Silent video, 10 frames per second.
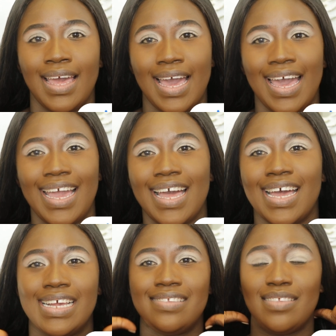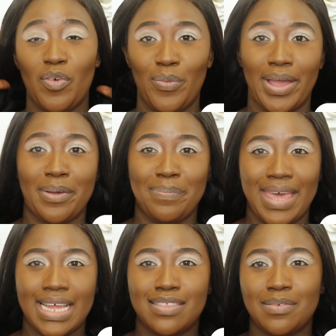Hi guys, welcome
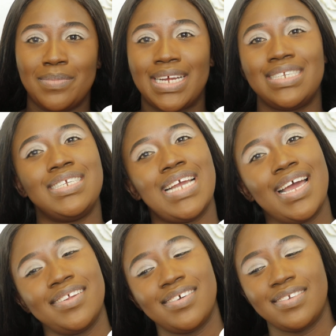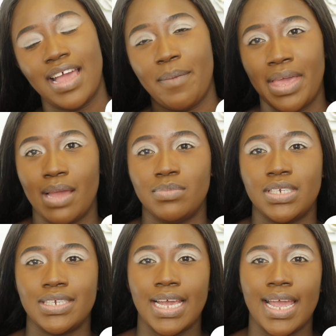back to my channel. I'm
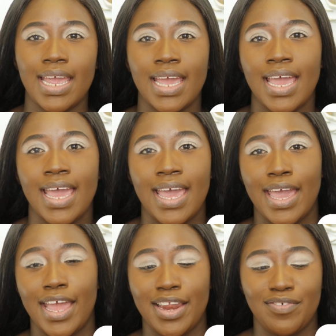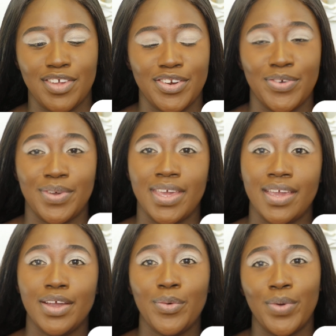MJ, and if you're new
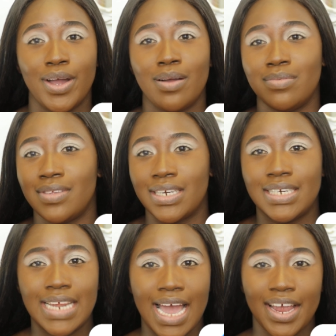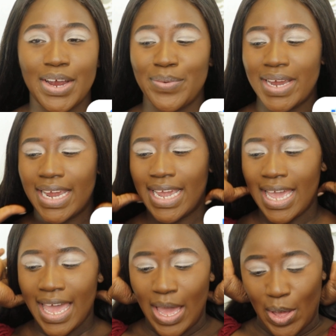here, welcome to the diary.
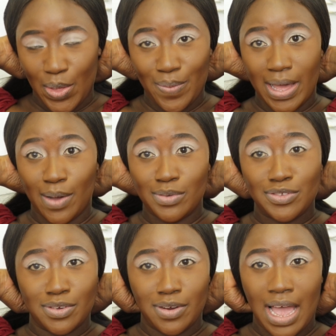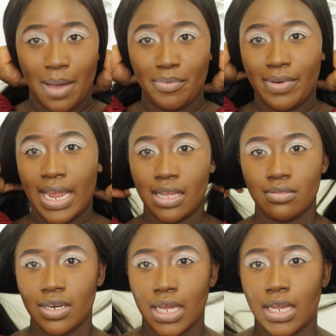Well, we're just gonna hop right
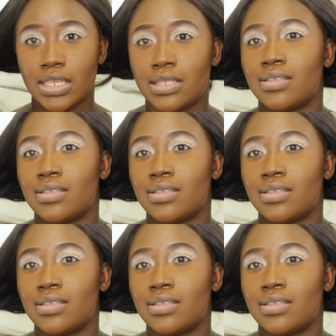into this.